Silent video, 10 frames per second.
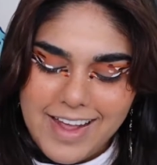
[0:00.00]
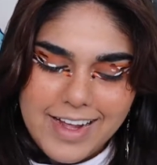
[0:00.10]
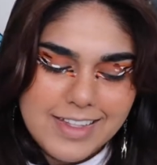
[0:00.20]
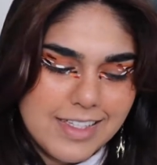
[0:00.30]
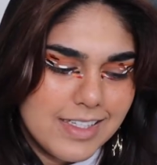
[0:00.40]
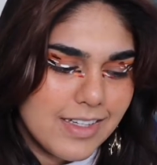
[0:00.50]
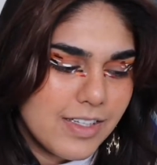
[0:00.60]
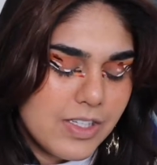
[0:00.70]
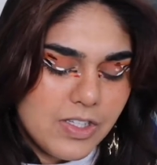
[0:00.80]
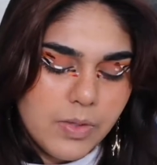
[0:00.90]
It's
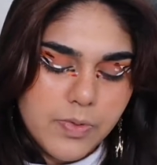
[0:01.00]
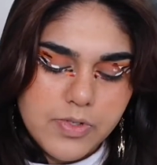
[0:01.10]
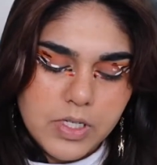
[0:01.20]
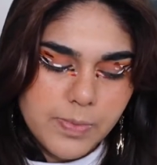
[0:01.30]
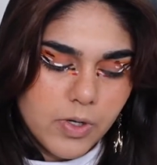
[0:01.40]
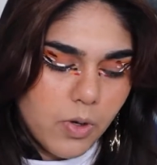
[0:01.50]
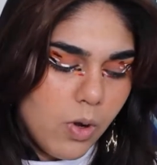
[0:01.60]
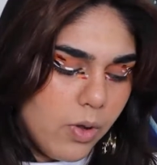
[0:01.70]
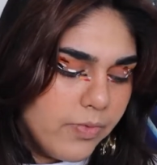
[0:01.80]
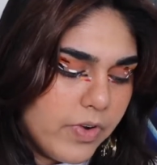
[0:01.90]
super, super
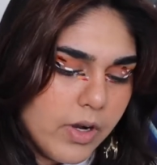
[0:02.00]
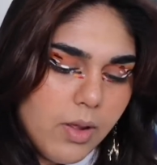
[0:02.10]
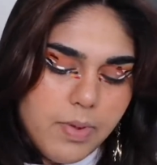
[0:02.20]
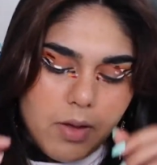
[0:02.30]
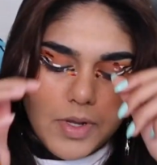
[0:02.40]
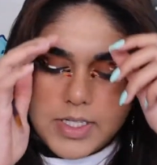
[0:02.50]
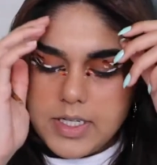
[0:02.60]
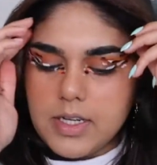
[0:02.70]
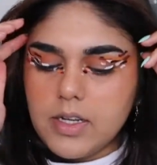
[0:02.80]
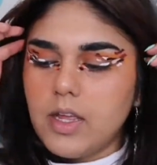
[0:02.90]
gold, very
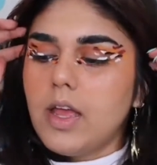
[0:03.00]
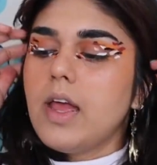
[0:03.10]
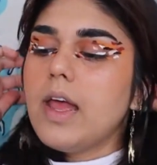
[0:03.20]
pigmented,